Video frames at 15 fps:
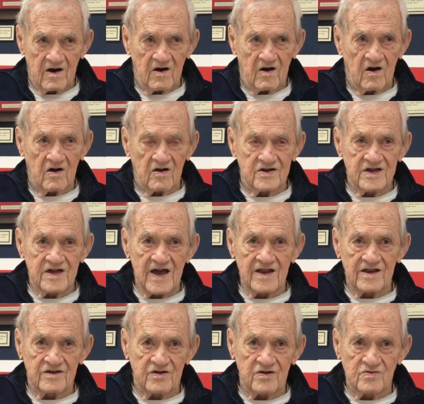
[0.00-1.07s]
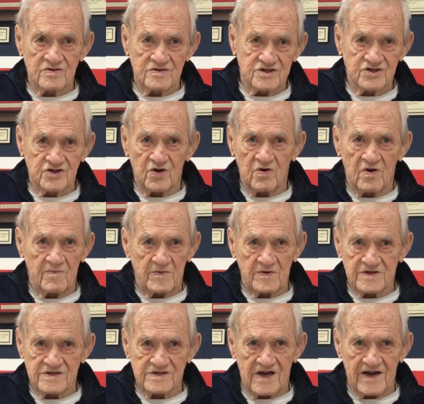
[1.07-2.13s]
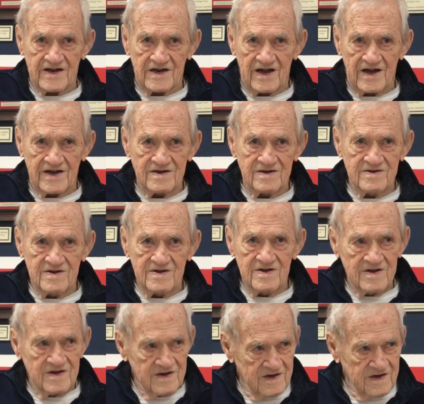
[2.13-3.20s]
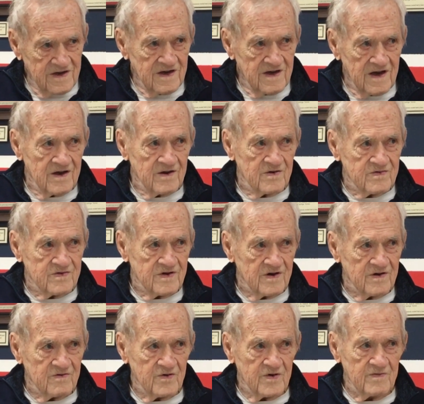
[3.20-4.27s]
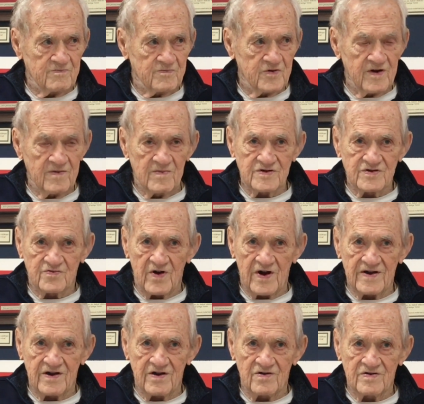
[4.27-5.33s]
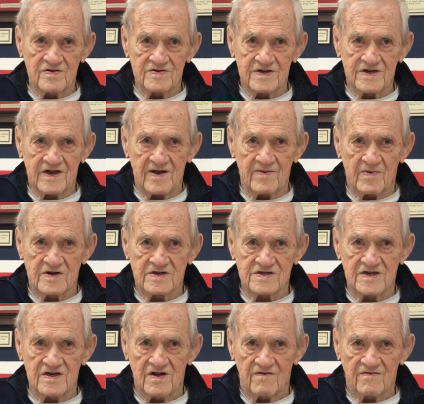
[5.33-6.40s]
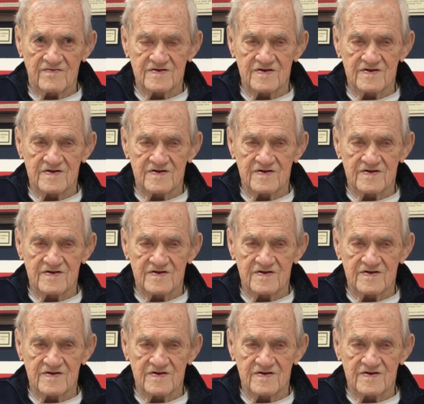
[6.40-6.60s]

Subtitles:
All he had to do was show up at the sideline, and we pretty much ran the game ourselves.